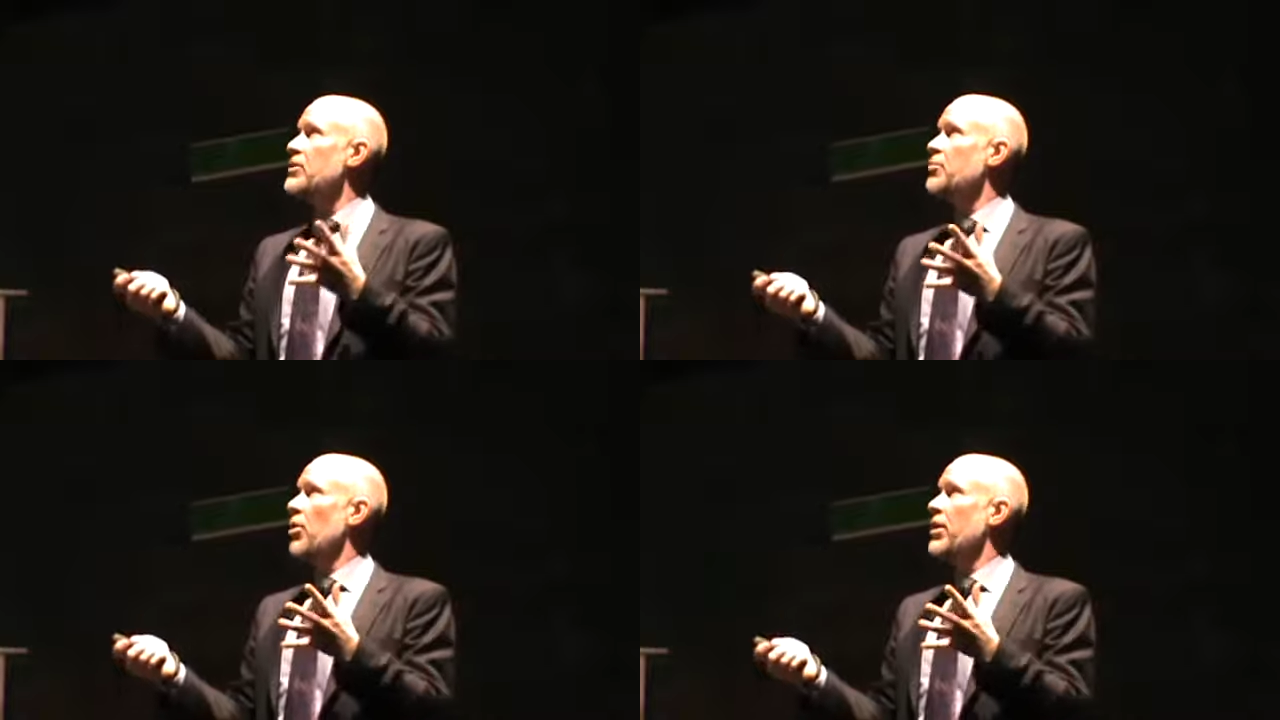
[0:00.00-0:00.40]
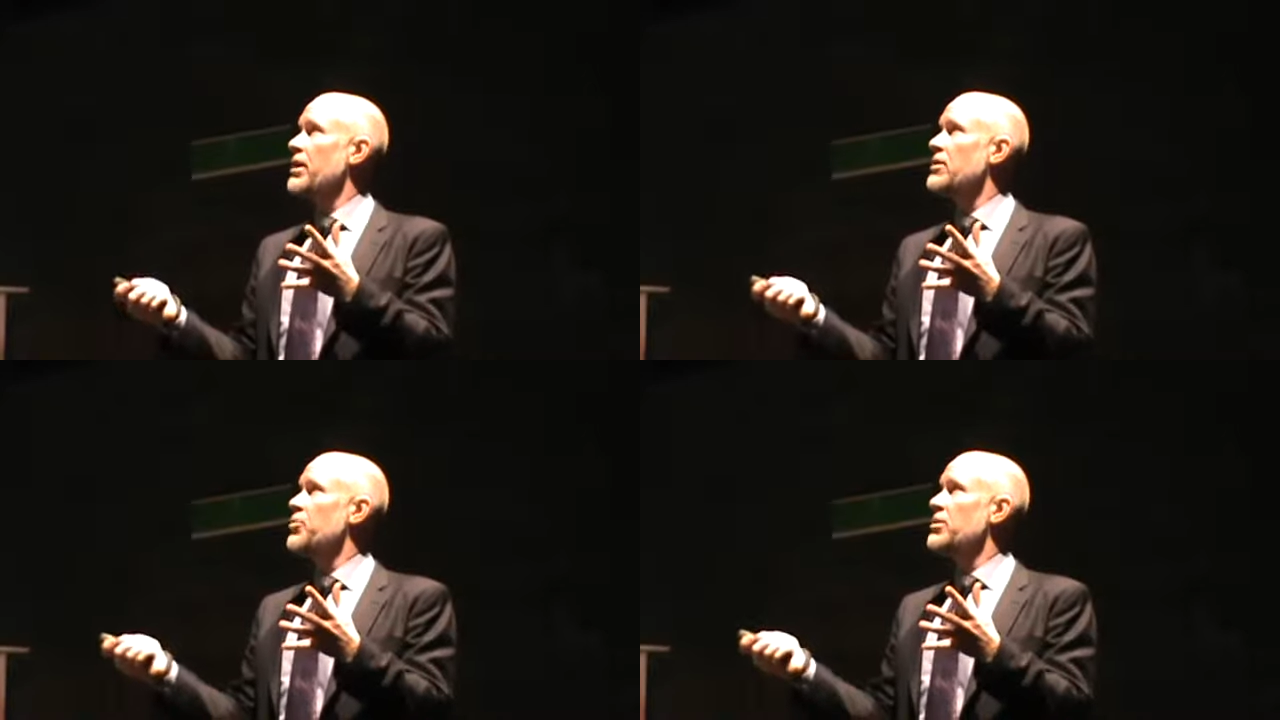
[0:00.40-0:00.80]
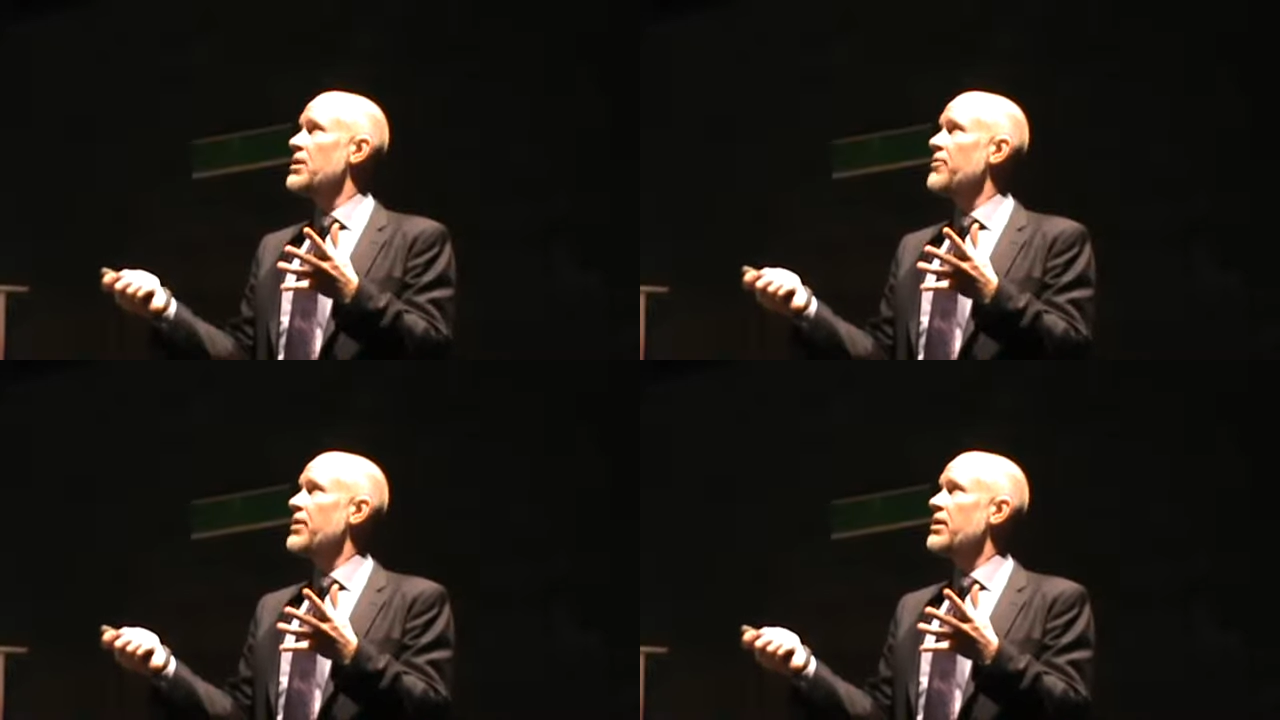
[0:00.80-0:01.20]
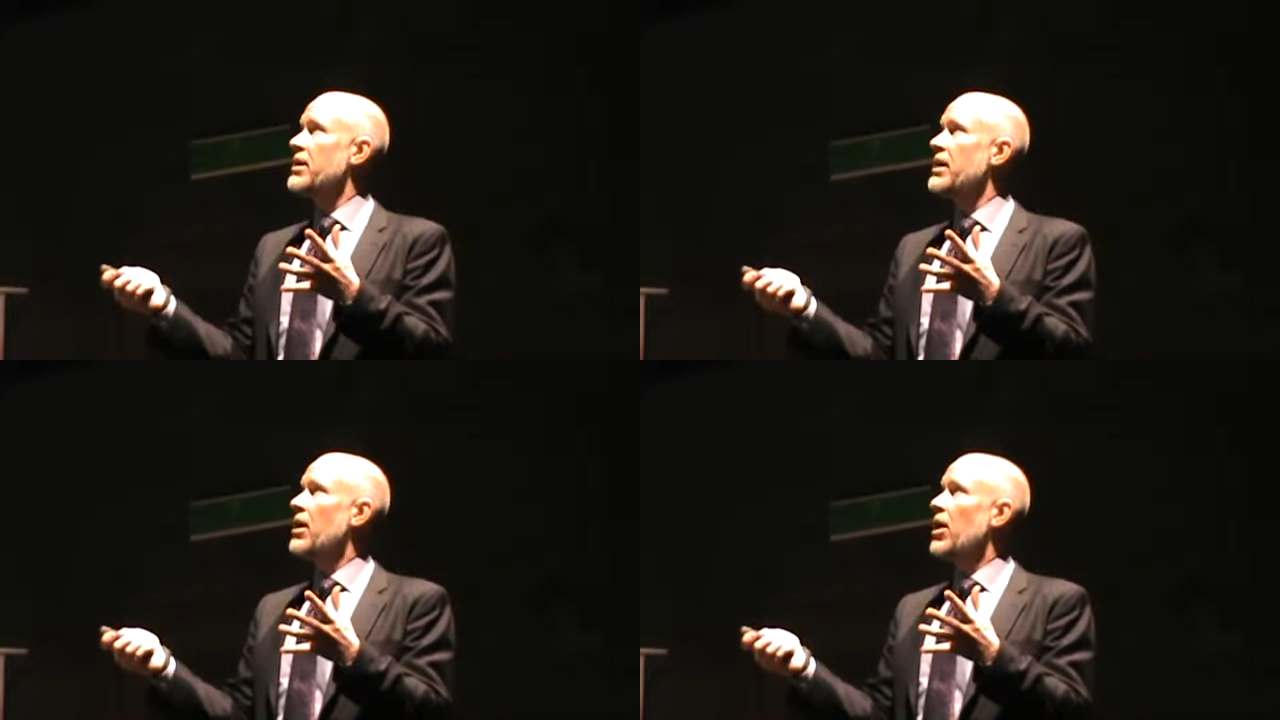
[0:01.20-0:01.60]
this market
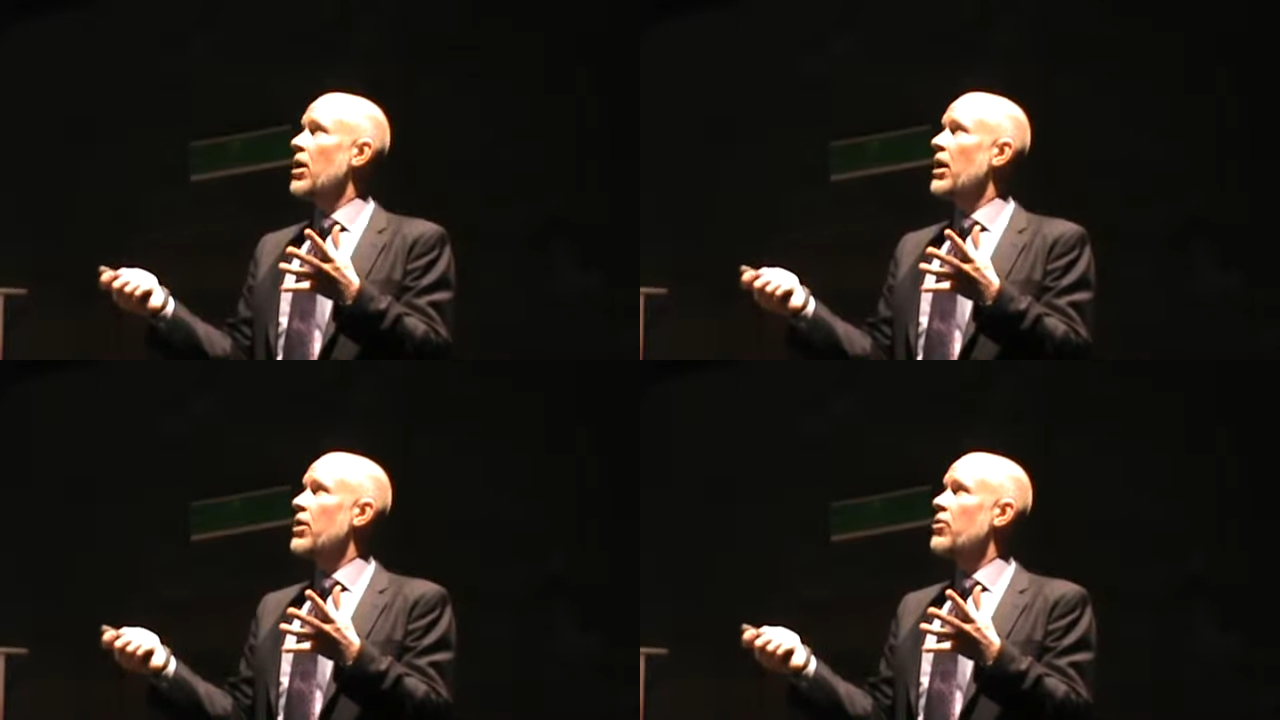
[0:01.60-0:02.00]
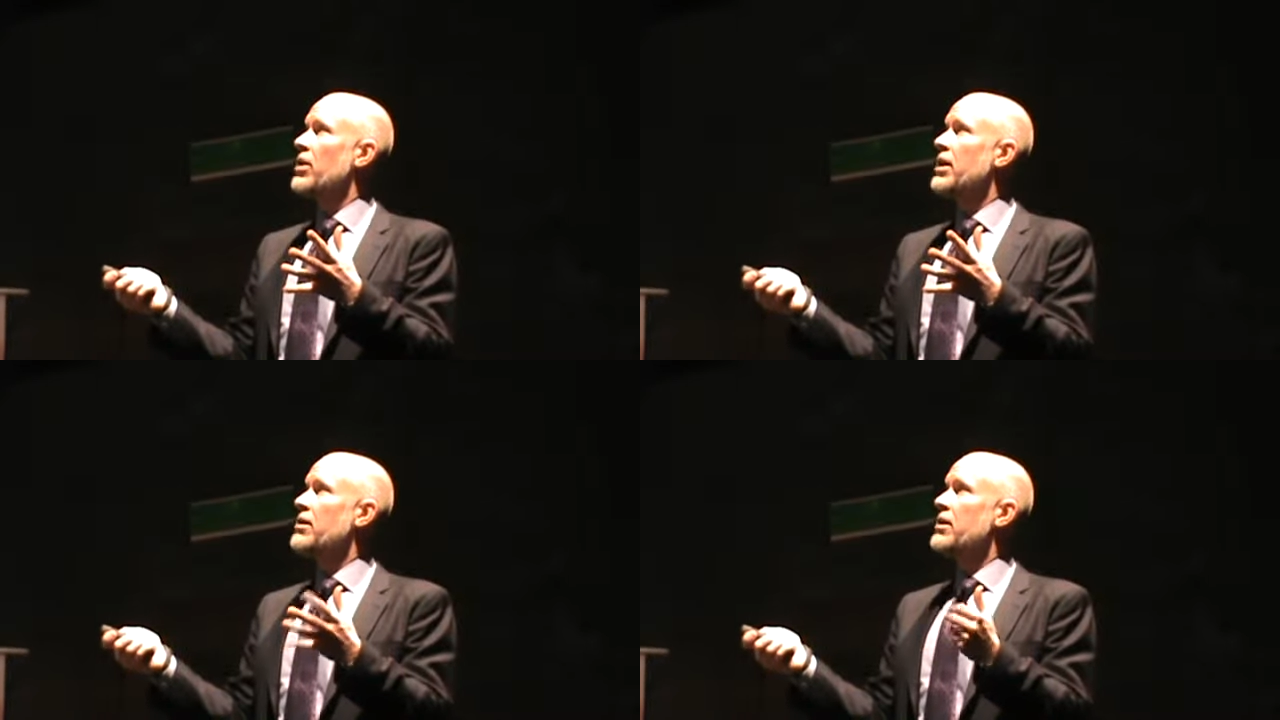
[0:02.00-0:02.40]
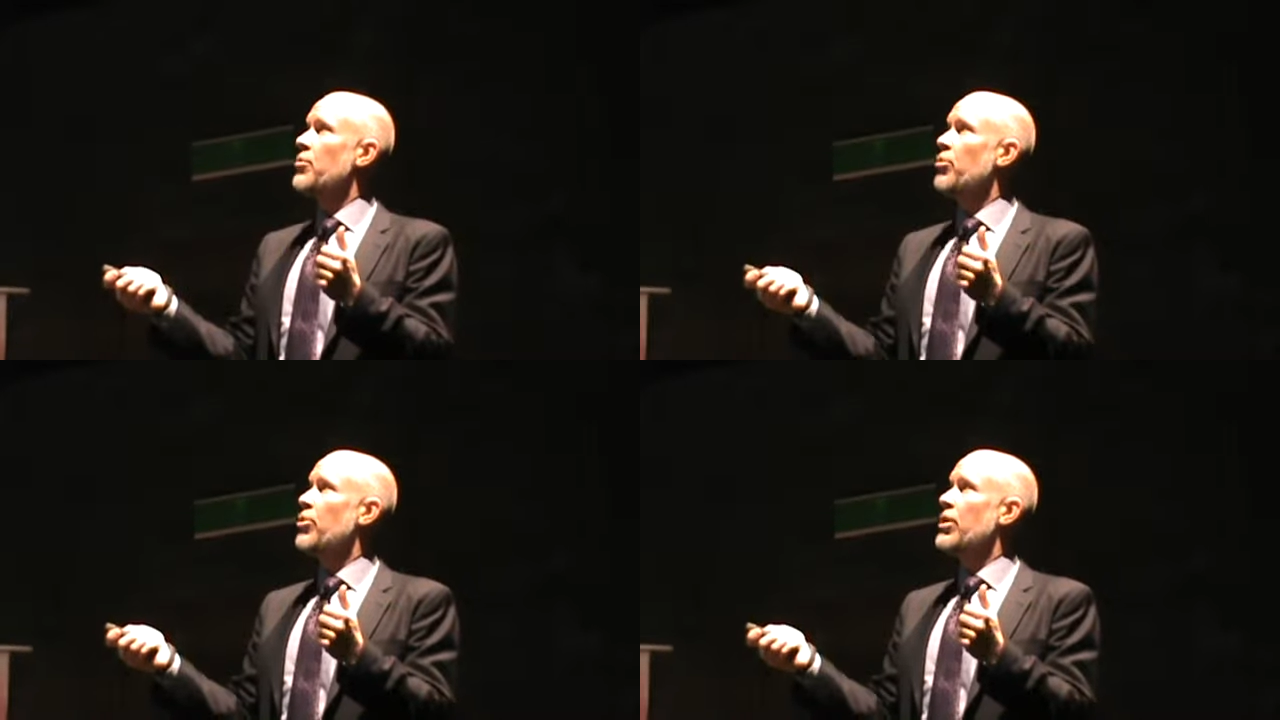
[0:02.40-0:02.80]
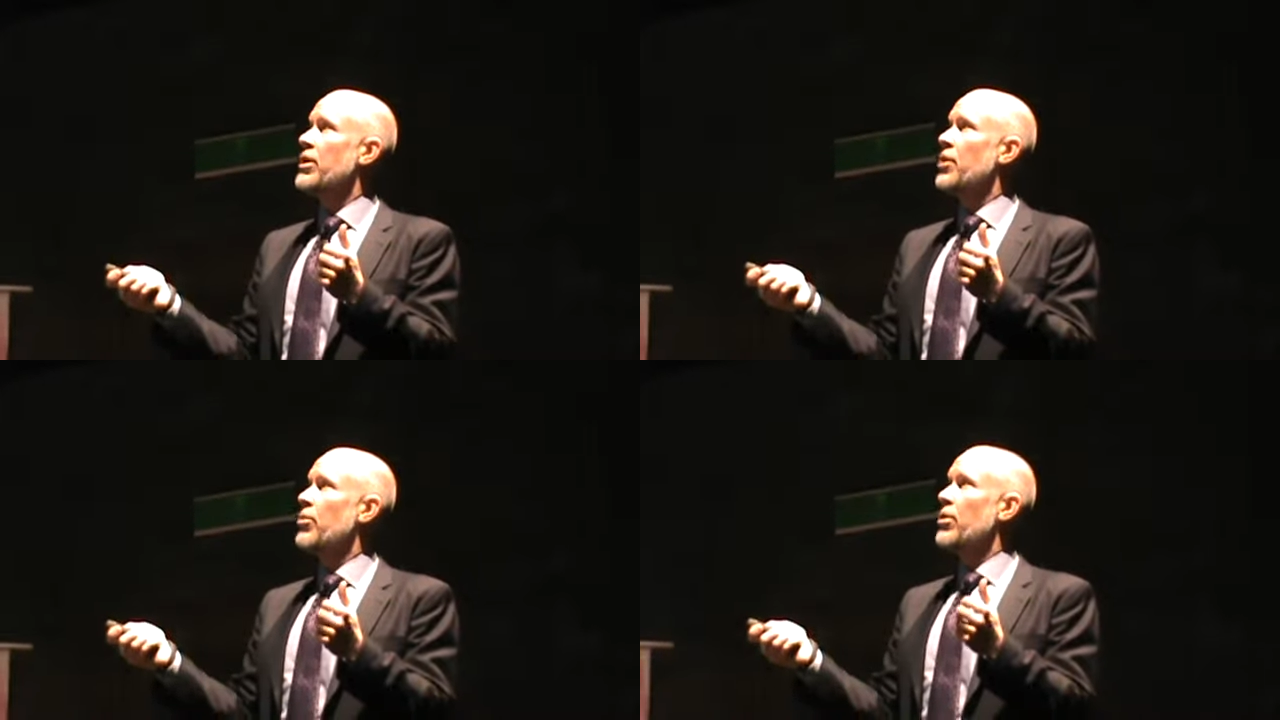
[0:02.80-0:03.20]
specifically, a critically
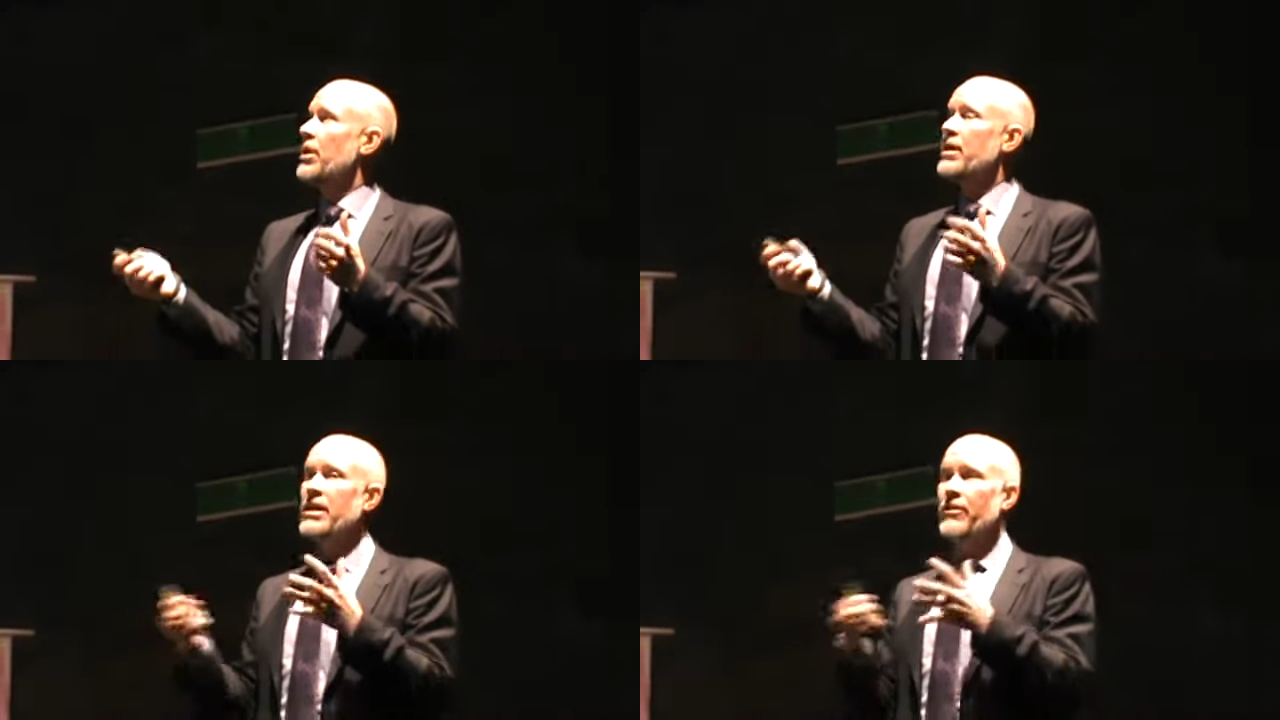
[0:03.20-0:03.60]
important number,